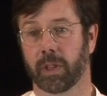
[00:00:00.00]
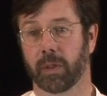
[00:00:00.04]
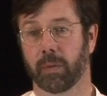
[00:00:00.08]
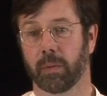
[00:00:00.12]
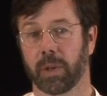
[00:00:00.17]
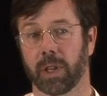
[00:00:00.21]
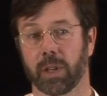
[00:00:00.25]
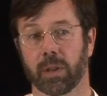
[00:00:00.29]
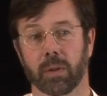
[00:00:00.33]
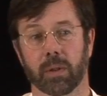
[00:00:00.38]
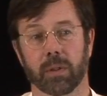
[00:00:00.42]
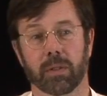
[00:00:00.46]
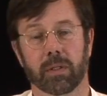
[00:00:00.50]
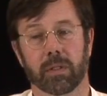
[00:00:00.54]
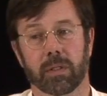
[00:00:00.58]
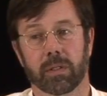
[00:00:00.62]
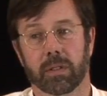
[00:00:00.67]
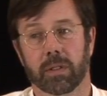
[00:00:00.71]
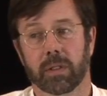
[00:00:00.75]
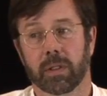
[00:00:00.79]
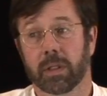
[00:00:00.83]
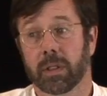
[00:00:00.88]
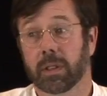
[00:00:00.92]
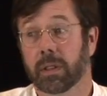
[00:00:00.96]

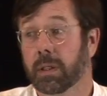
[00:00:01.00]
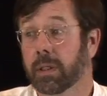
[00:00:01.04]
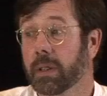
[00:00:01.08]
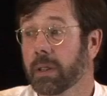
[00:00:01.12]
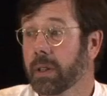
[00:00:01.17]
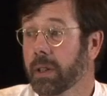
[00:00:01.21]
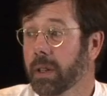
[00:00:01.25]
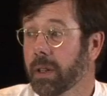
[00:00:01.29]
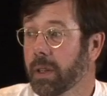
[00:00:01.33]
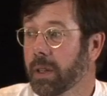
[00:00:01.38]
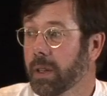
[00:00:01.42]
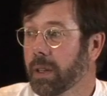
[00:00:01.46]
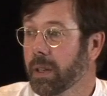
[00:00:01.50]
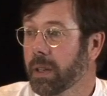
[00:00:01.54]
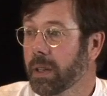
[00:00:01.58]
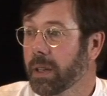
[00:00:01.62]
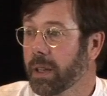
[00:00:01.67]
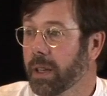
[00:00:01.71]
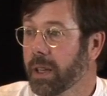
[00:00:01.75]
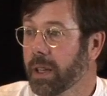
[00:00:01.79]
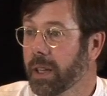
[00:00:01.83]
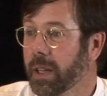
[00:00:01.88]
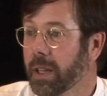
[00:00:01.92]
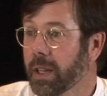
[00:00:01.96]
Because,
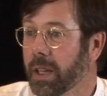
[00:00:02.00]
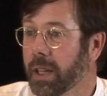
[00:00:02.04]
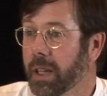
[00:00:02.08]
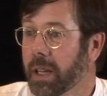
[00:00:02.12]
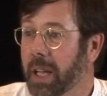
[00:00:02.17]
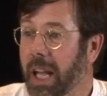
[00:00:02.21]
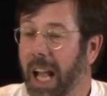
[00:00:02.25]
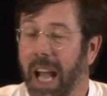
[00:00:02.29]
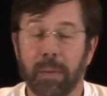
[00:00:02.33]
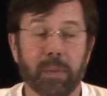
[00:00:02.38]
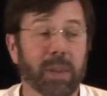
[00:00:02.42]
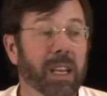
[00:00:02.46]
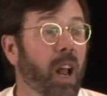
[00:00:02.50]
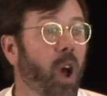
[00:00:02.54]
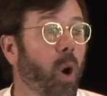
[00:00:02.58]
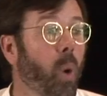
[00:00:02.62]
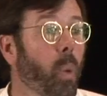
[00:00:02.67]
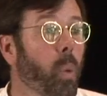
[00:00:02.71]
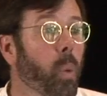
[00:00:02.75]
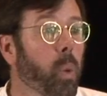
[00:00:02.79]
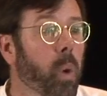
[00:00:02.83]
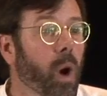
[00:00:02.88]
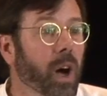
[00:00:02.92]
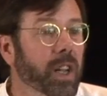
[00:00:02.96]
I mean,
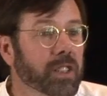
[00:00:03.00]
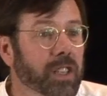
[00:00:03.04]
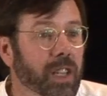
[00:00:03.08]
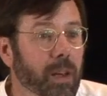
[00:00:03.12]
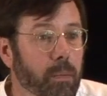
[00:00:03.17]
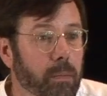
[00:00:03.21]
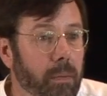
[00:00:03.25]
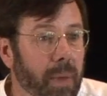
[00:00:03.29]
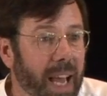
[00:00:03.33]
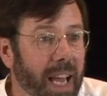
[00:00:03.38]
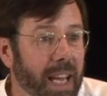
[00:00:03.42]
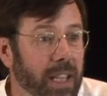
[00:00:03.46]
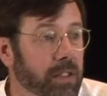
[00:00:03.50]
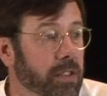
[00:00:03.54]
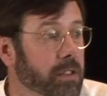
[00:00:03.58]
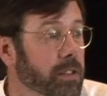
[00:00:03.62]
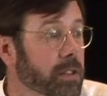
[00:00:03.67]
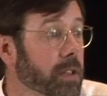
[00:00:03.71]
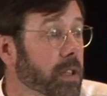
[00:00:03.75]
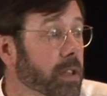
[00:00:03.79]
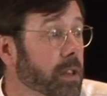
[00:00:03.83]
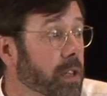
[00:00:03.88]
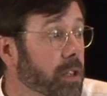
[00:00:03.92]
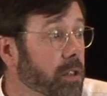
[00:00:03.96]
what a
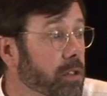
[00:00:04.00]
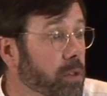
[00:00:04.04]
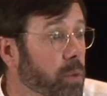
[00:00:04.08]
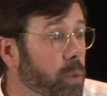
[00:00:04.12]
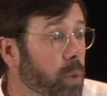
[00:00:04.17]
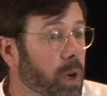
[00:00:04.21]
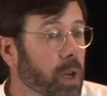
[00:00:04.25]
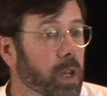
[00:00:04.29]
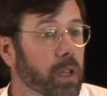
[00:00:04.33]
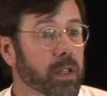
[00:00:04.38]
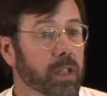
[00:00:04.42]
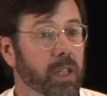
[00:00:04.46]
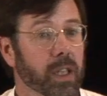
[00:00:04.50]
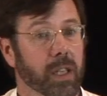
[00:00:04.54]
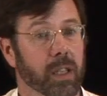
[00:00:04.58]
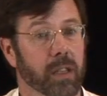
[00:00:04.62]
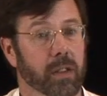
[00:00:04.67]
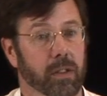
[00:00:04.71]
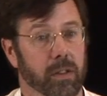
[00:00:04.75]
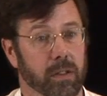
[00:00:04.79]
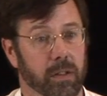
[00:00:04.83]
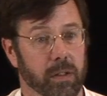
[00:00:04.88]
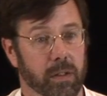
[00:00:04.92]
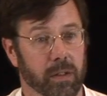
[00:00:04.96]
mess this world
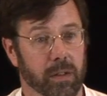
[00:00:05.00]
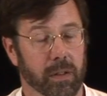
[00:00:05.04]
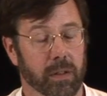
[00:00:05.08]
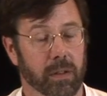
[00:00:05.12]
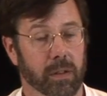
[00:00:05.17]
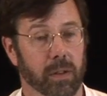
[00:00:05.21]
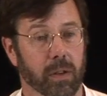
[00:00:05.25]
is.